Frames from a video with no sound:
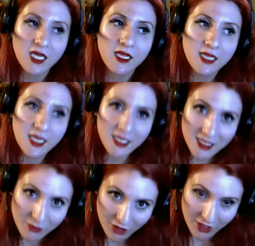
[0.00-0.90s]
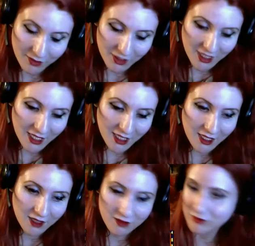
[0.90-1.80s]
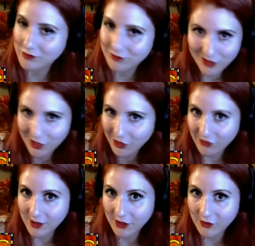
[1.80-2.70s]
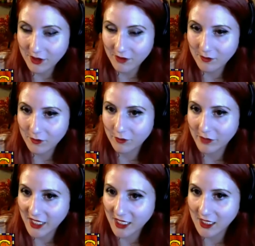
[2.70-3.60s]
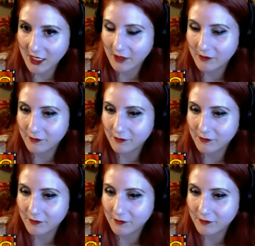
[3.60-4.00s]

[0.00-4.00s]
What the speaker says: That gets more complicated. Are you familiar with banality?